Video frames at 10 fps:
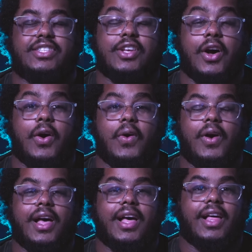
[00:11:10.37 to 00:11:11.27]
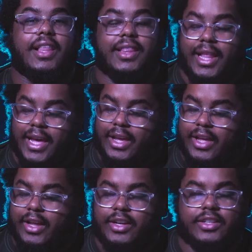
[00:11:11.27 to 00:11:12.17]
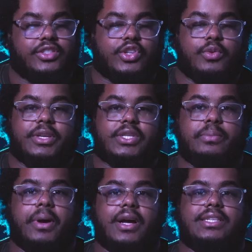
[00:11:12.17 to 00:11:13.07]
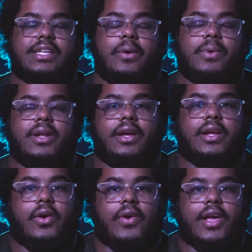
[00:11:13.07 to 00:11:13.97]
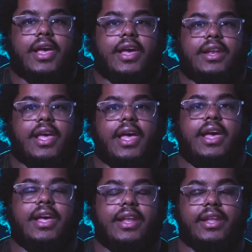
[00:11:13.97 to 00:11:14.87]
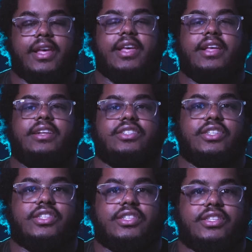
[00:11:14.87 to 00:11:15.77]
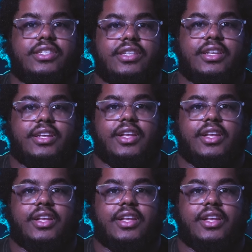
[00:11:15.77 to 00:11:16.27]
So like true mystery box style, I'm gonna go ahead and just